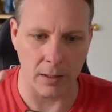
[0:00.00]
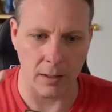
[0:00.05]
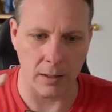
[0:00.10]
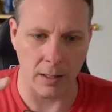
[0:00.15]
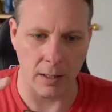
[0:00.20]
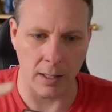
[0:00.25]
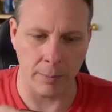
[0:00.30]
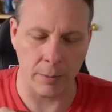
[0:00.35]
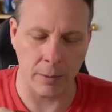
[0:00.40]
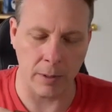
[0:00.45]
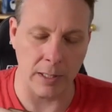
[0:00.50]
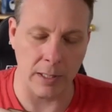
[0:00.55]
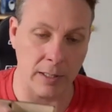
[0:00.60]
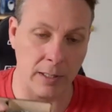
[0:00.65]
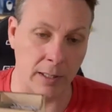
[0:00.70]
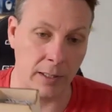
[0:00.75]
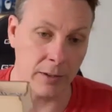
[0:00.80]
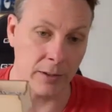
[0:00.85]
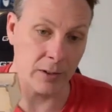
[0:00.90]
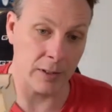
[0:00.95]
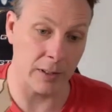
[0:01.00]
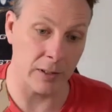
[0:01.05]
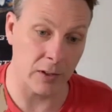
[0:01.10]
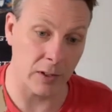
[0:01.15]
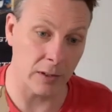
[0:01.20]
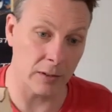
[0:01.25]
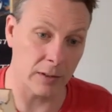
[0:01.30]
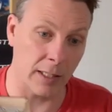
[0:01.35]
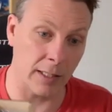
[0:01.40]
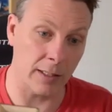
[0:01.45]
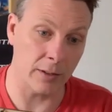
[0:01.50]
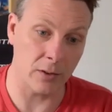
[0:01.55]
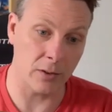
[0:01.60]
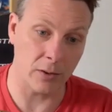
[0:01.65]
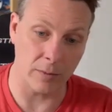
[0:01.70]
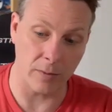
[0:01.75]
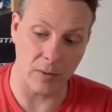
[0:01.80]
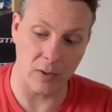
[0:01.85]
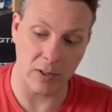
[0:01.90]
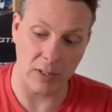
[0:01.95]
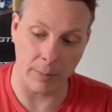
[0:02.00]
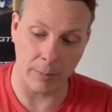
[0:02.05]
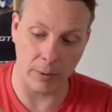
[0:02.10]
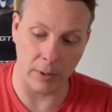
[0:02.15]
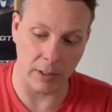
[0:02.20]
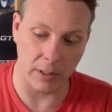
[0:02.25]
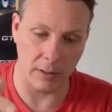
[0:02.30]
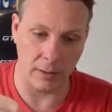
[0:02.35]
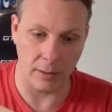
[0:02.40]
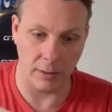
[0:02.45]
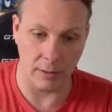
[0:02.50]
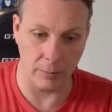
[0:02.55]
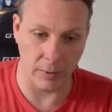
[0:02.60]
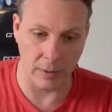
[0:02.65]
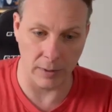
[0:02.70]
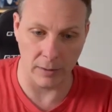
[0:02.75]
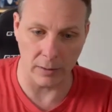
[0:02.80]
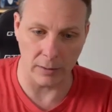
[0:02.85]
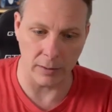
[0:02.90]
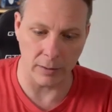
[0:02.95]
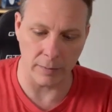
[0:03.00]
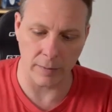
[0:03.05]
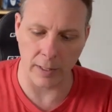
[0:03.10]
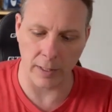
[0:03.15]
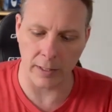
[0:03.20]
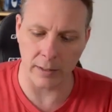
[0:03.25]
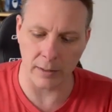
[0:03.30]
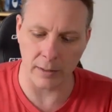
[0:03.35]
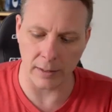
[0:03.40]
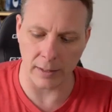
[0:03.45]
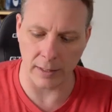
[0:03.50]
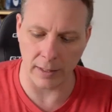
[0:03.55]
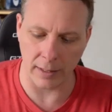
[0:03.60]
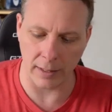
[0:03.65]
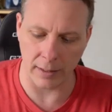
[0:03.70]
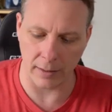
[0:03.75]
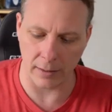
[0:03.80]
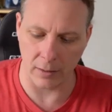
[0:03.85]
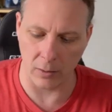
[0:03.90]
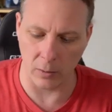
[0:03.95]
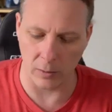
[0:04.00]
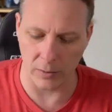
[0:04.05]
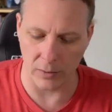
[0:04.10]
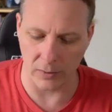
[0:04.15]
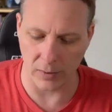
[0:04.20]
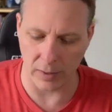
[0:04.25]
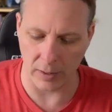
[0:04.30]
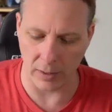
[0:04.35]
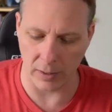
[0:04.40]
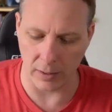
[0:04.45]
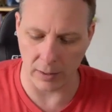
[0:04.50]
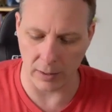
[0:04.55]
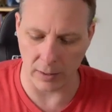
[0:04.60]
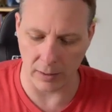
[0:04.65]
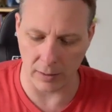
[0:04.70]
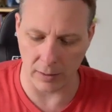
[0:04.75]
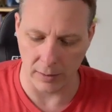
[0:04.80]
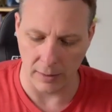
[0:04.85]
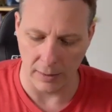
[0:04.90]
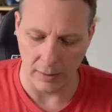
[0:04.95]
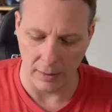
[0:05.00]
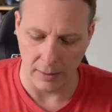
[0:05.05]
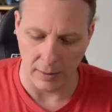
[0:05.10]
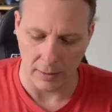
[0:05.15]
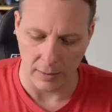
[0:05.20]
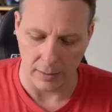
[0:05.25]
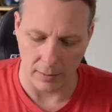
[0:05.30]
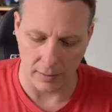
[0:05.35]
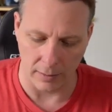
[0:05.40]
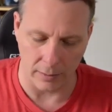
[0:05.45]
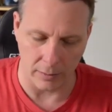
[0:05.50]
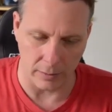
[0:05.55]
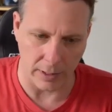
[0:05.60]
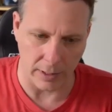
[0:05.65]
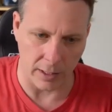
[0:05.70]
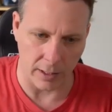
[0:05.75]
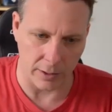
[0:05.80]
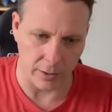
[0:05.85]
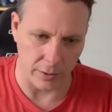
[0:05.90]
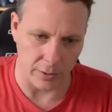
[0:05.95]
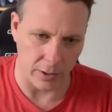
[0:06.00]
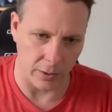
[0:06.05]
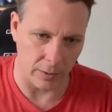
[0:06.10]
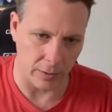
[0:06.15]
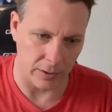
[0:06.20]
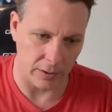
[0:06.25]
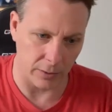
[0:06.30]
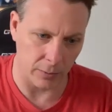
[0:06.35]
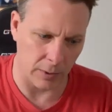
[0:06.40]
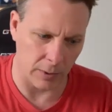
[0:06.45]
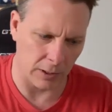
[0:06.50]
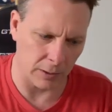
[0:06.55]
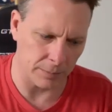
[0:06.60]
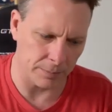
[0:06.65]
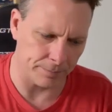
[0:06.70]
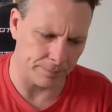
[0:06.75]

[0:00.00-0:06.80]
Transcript: upgrade tiles and the skill tiles sort of separate, and with a little divider, and holds the little character token as well